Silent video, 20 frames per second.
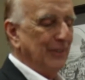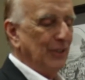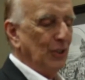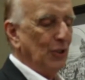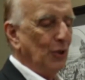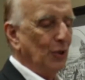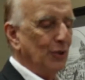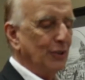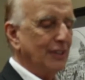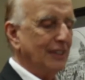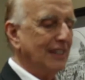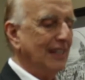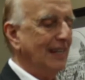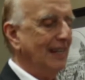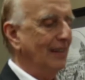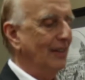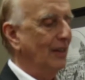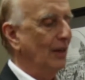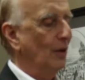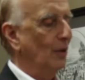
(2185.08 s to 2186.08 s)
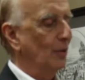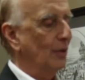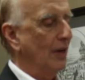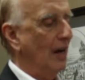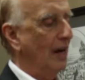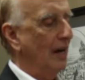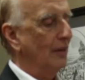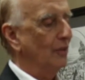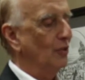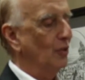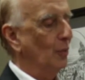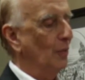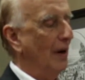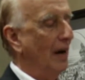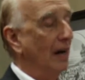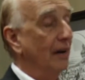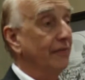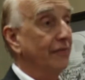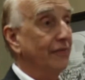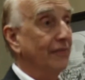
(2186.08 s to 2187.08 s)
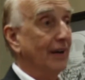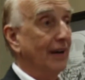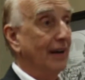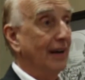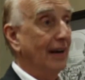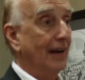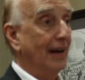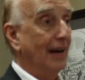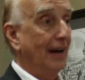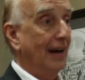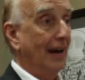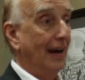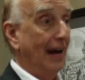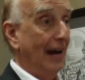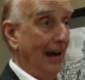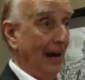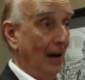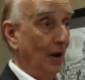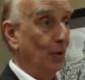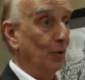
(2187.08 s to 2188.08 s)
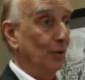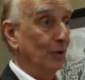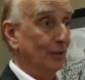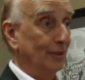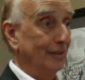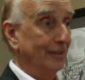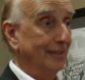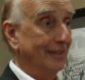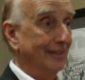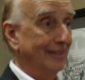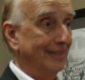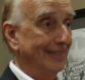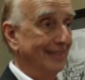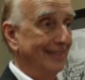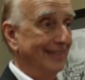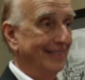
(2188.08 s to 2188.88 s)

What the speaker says: you'll see the old conjure wife owls.